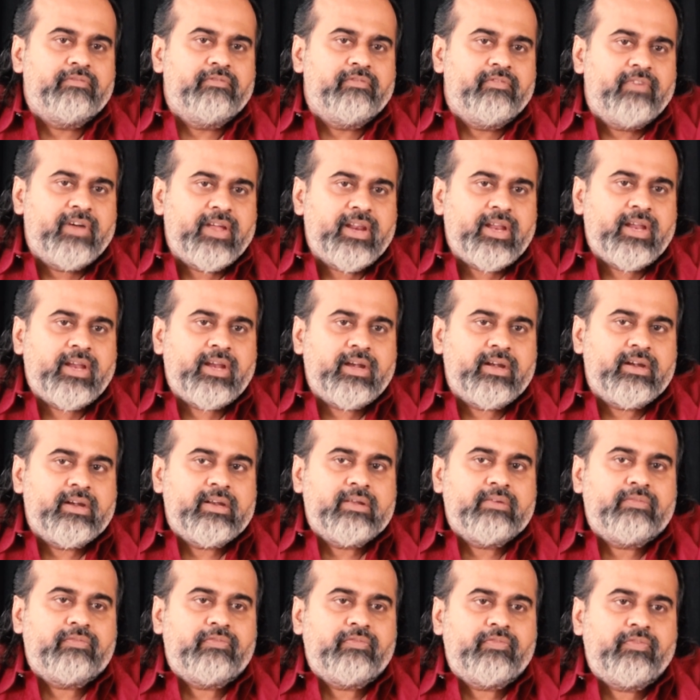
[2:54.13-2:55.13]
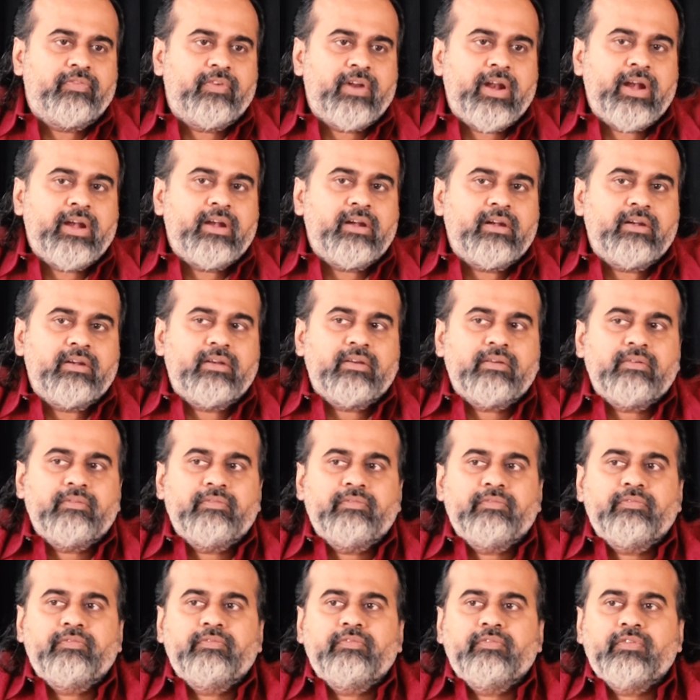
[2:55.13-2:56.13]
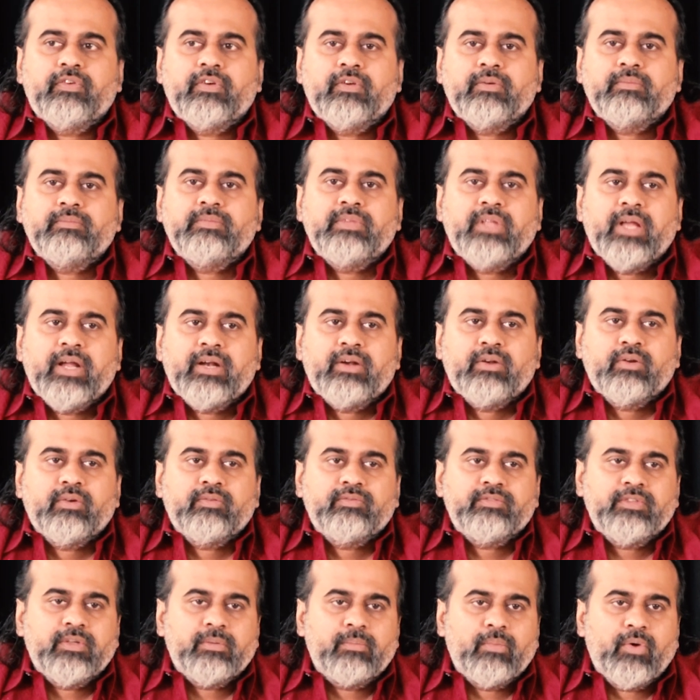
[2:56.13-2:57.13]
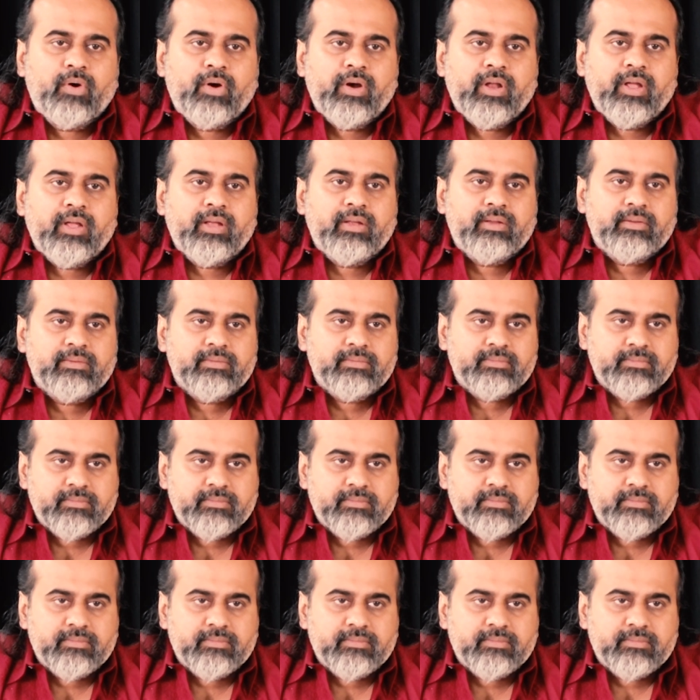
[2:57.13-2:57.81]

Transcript: very different from that of the body.